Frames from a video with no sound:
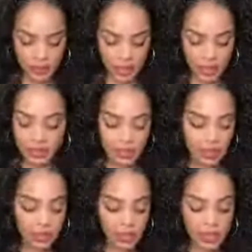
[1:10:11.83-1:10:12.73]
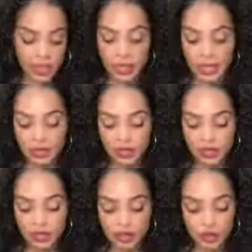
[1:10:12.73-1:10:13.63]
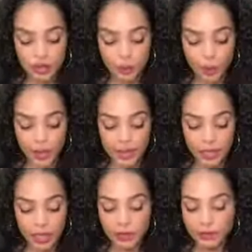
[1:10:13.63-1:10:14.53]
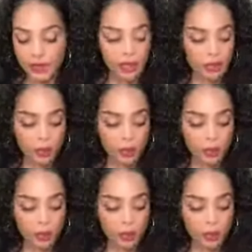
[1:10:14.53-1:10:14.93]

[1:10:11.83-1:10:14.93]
It's just to the point of, we cannot trust